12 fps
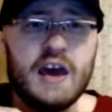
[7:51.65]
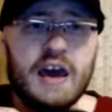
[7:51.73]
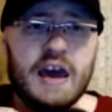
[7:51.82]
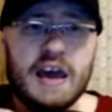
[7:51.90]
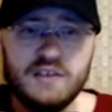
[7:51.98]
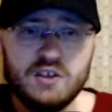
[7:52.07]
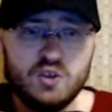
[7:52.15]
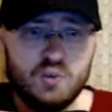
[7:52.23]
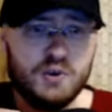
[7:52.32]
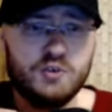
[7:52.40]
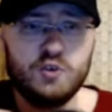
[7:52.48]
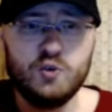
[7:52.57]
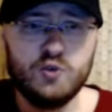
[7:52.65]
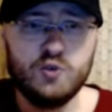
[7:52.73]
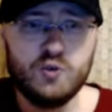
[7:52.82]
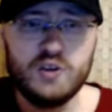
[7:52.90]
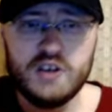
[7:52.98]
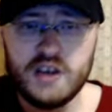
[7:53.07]
and then you put two and two
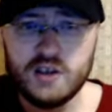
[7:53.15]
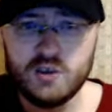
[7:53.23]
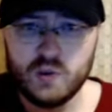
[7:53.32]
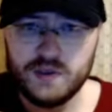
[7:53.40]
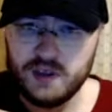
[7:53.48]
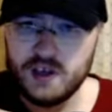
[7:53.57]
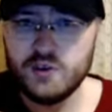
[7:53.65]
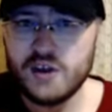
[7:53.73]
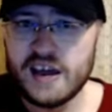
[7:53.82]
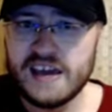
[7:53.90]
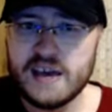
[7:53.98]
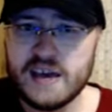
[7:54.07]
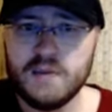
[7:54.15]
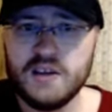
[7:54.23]
together with the other guy Emmett